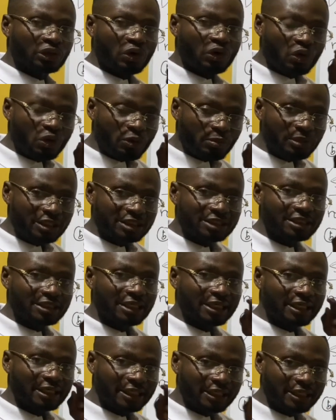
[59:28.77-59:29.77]
Omit
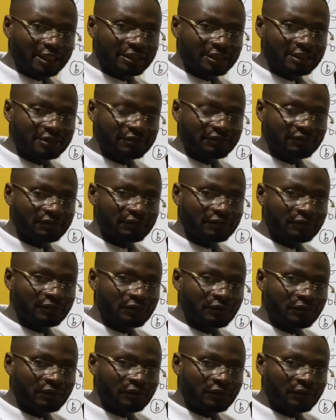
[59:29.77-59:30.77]
the negative.
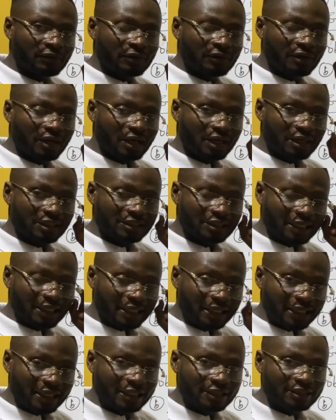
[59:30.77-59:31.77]
The
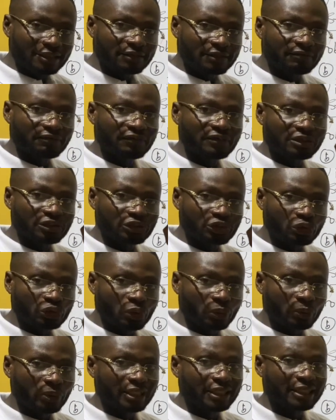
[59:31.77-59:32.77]
negative is
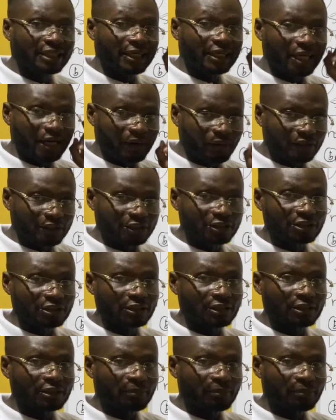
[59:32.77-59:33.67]
showing direction,